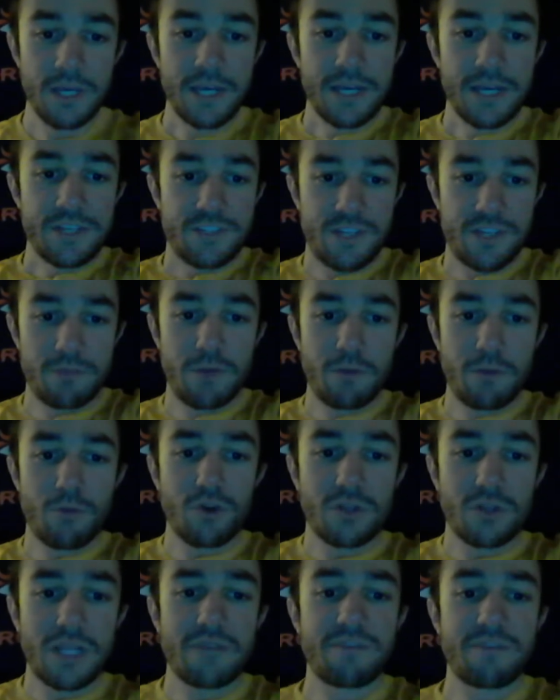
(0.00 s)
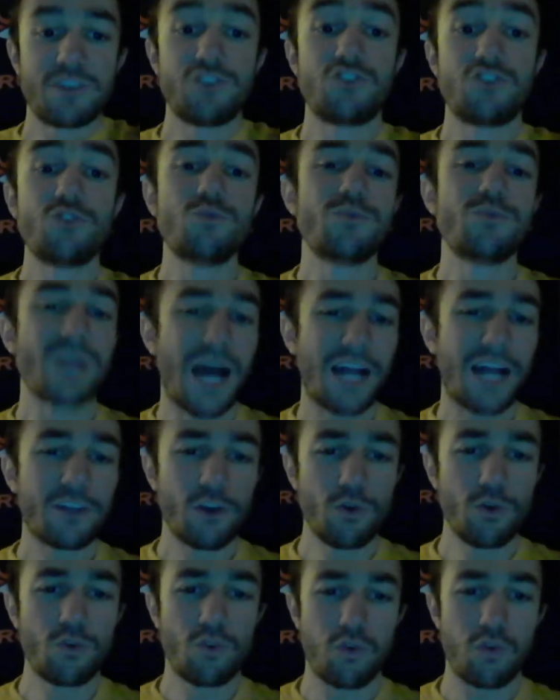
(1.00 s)
Tip number 11, do not
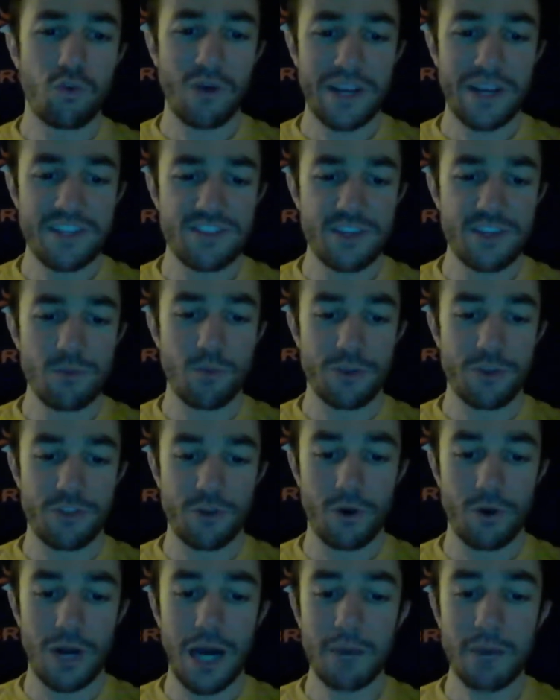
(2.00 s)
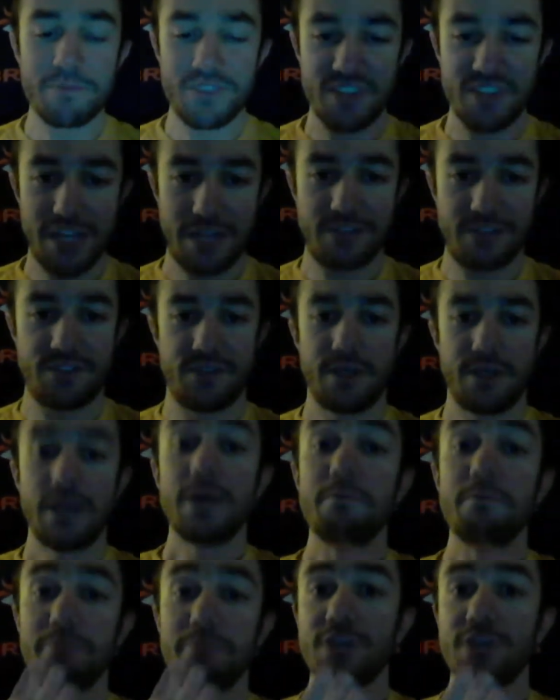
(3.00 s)
go crazy with your upsets.
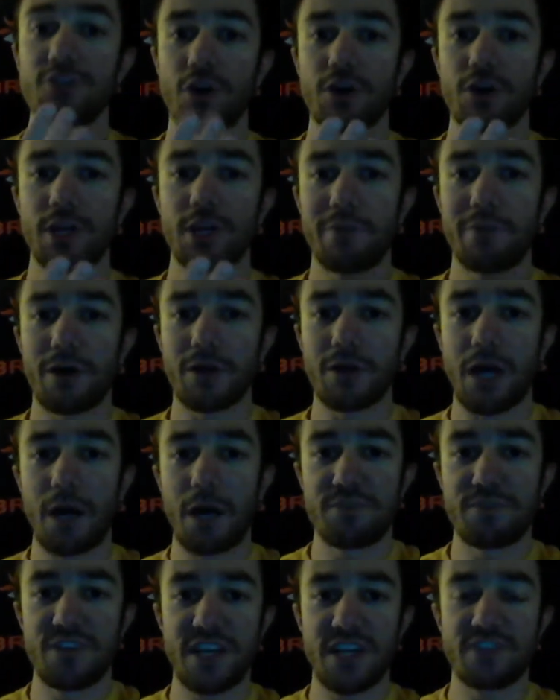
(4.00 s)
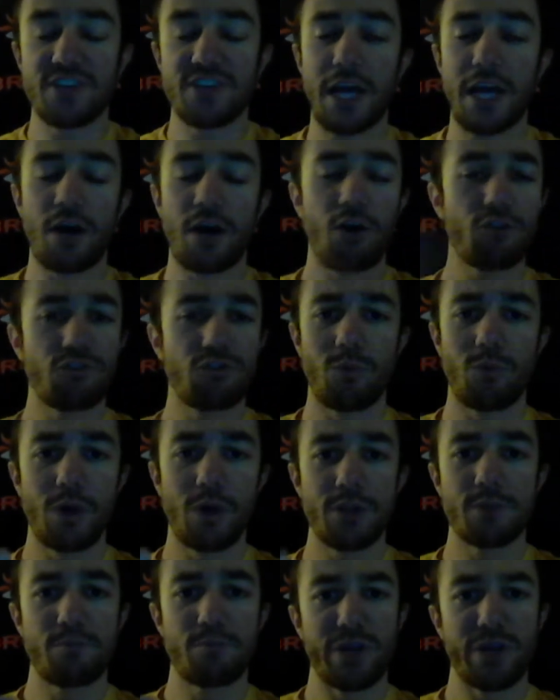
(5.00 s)
Me talking about upsets, I also
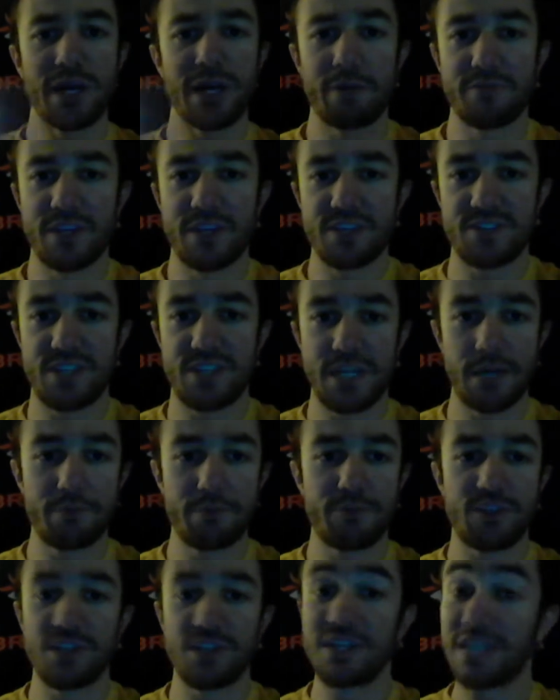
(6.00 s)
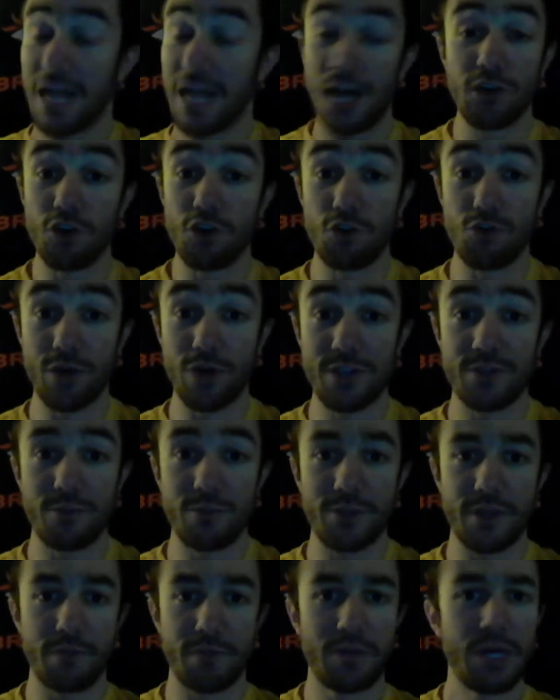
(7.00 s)
wanted to bring up this tip to not go crazy
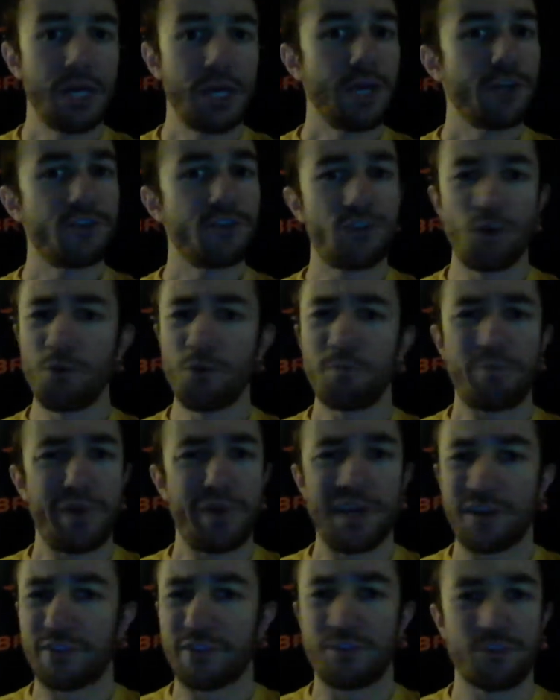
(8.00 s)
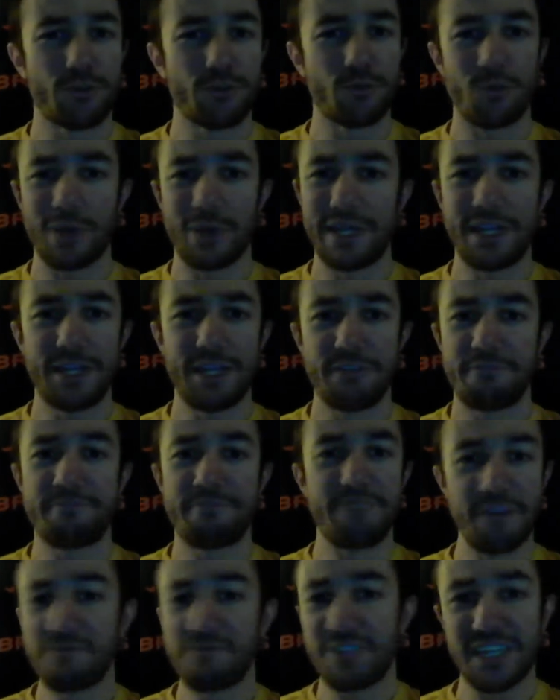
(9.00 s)
with them. Don't pick 3
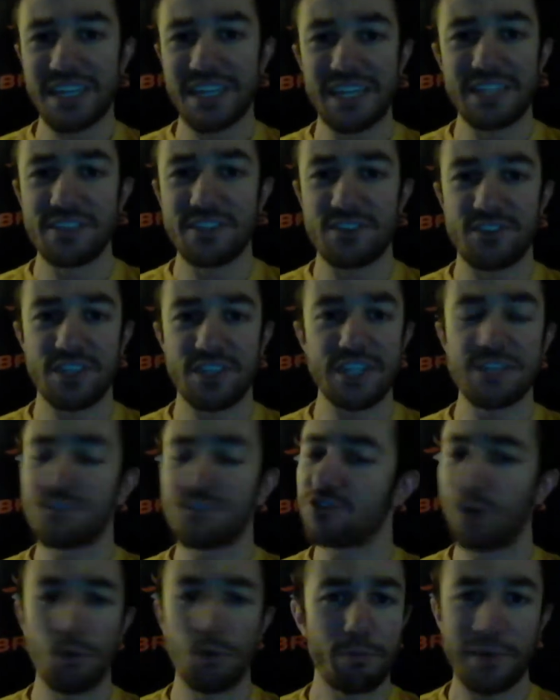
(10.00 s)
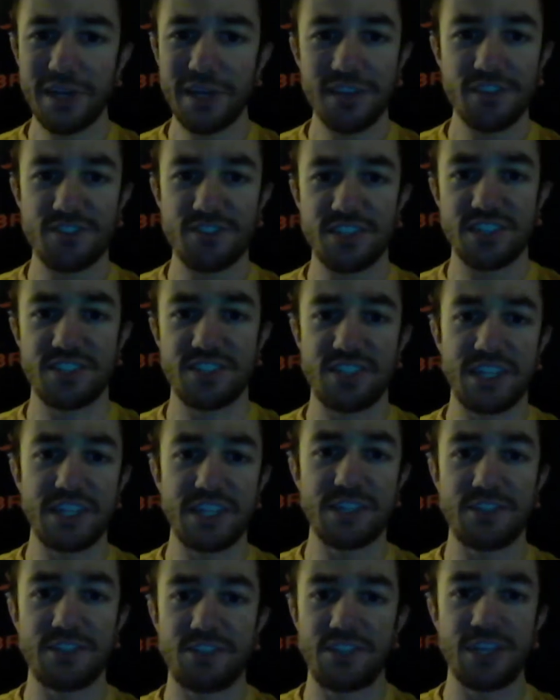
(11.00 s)
15 seeds. Don't pick a
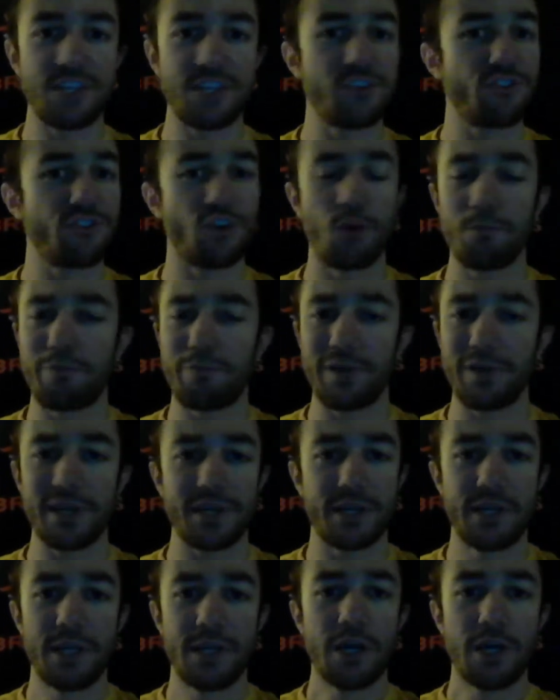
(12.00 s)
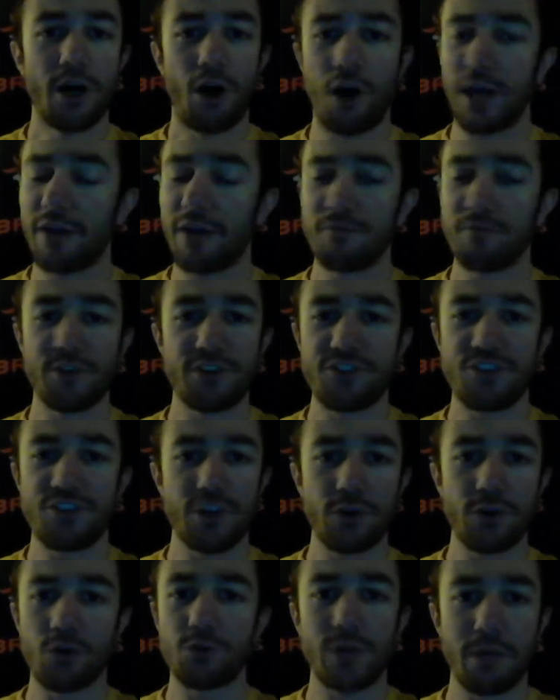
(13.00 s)
16 seed. Don't pick every
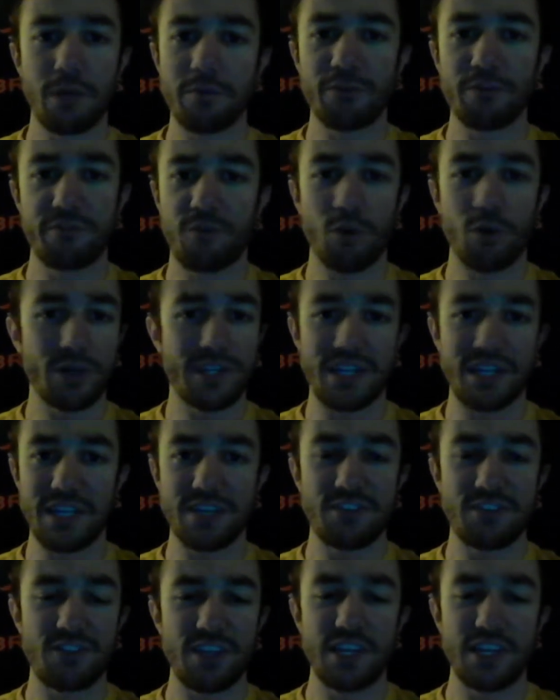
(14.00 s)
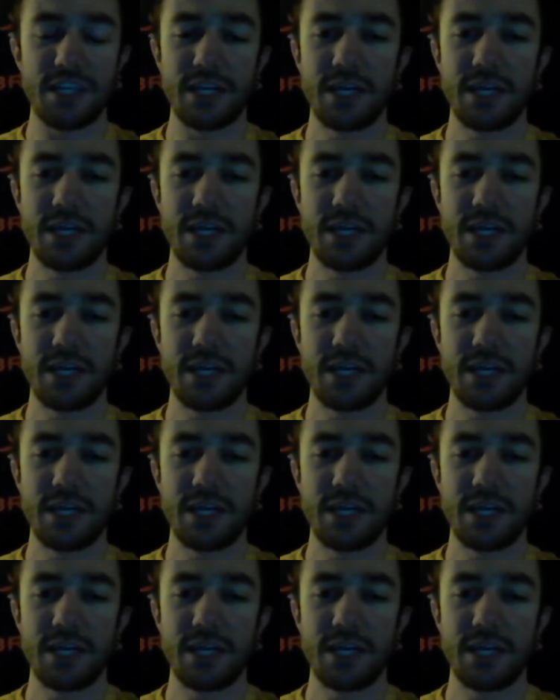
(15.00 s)
single number 14 seed.